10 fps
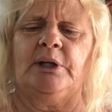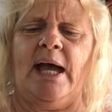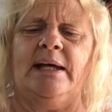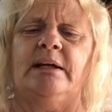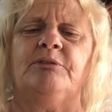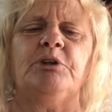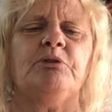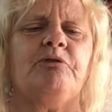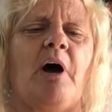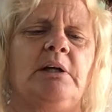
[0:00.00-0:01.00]
at. If you
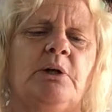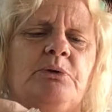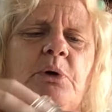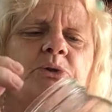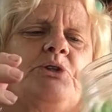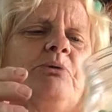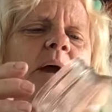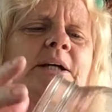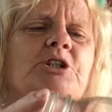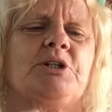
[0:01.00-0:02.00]
follow those
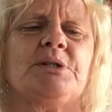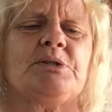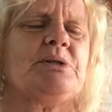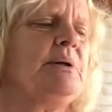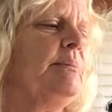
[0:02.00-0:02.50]
directions